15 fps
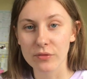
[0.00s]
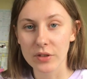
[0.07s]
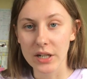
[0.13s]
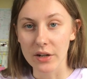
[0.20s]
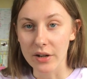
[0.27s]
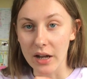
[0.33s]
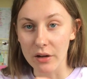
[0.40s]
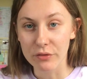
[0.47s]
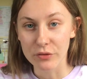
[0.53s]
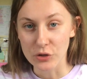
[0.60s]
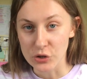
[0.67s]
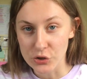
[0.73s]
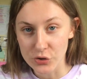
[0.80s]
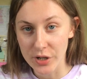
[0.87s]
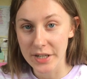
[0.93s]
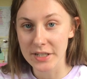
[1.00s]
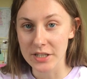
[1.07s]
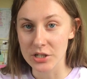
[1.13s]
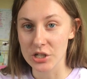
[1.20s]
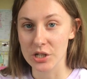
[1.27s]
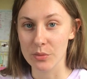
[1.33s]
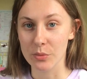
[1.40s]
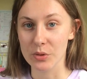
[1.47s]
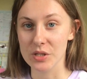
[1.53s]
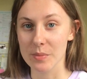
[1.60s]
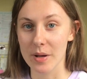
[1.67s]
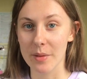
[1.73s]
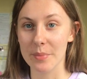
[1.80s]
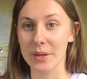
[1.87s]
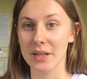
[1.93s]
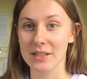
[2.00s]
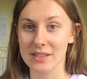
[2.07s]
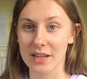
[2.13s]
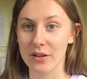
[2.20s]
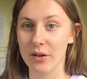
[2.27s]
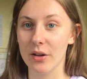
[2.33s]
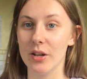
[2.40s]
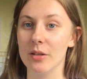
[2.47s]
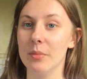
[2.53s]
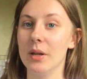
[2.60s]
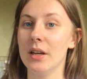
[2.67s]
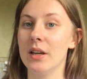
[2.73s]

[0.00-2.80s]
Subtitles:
hearing how frustrated she was about being sent home.